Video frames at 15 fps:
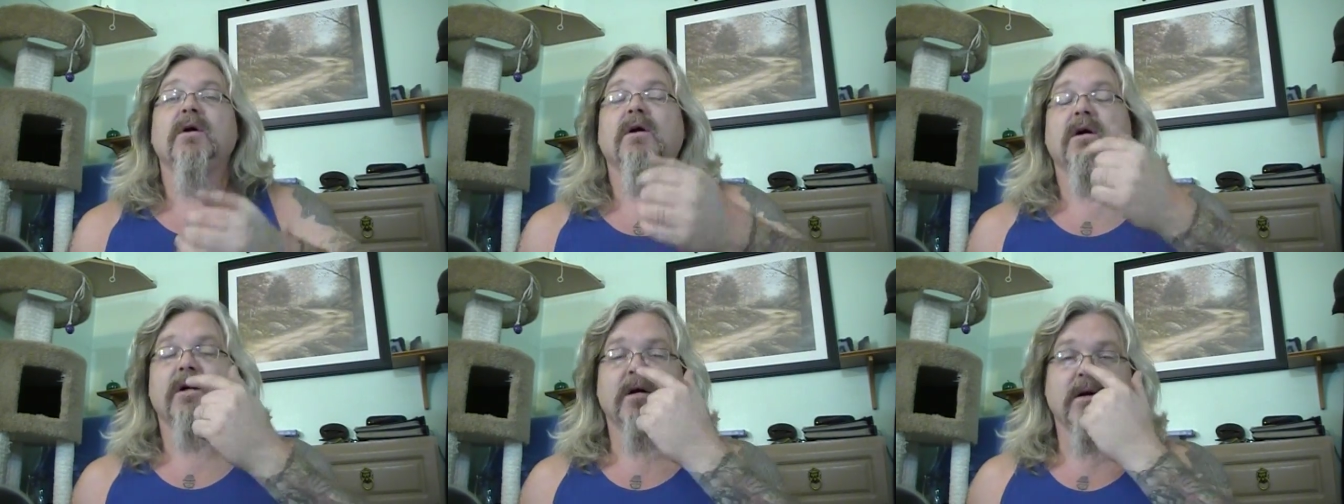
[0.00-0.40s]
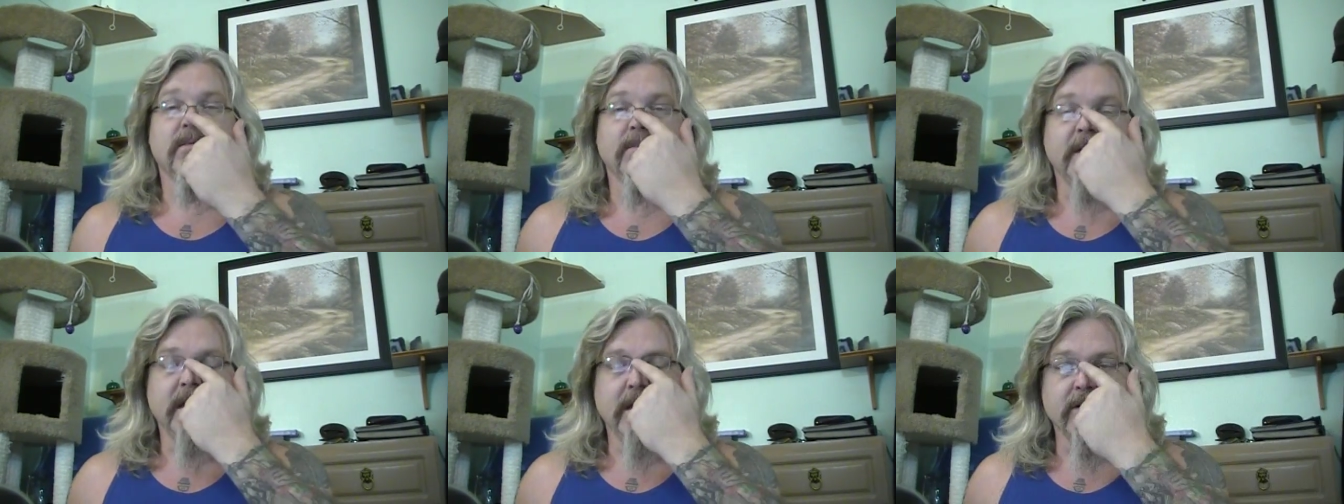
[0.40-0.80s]

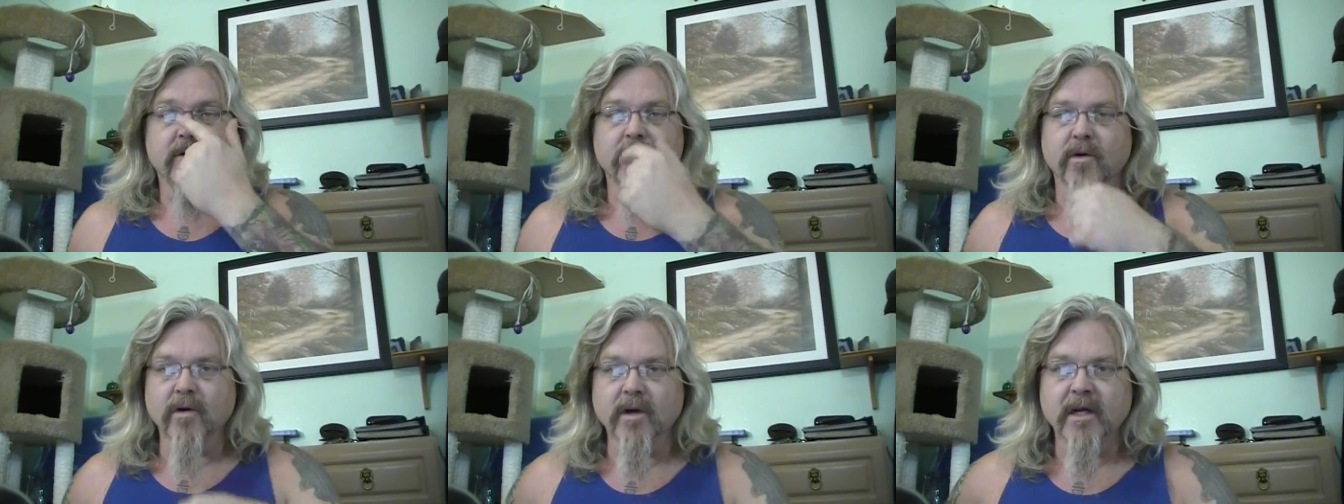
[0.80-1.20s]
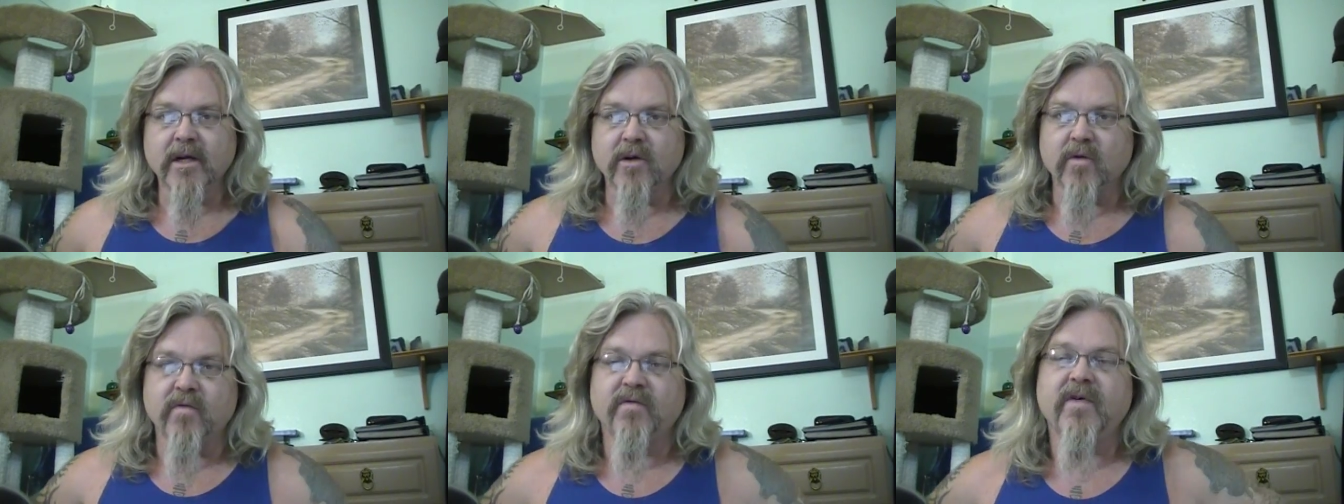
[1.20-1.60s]
um, in early
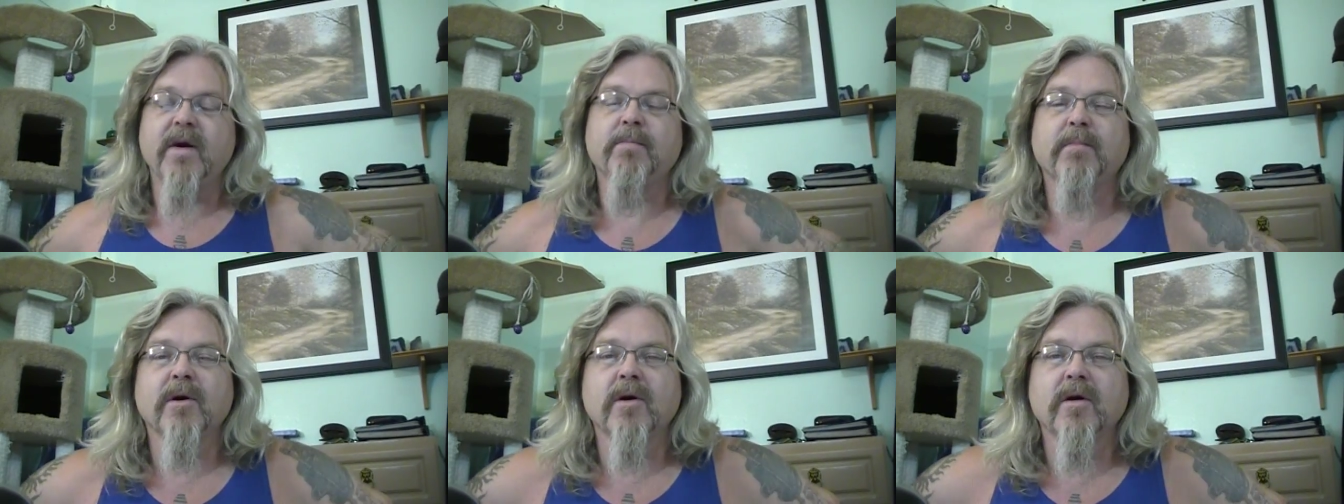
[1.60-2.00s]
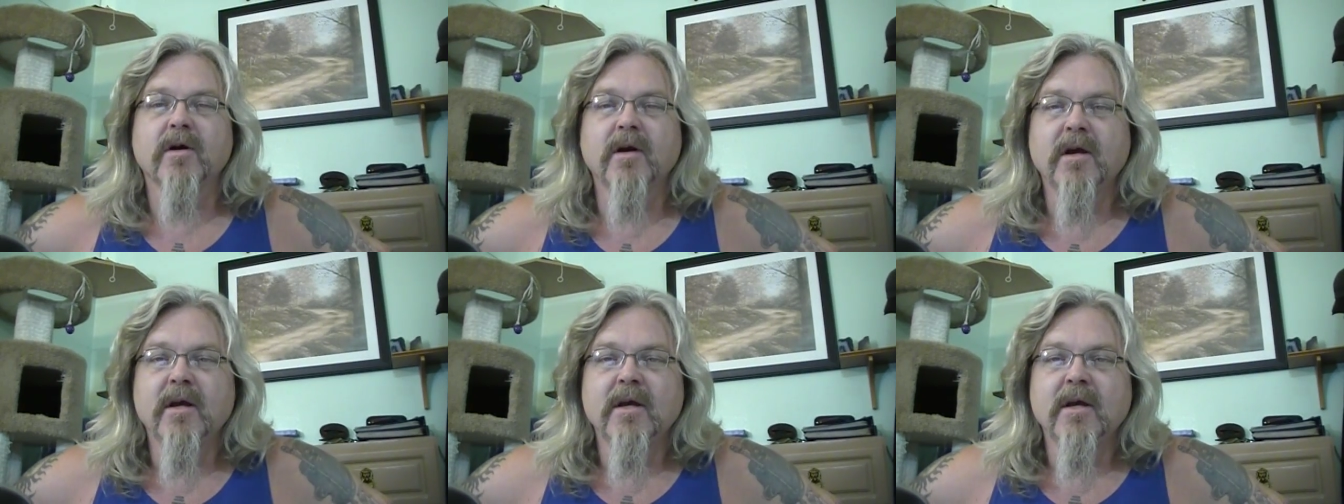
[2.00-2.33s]
November.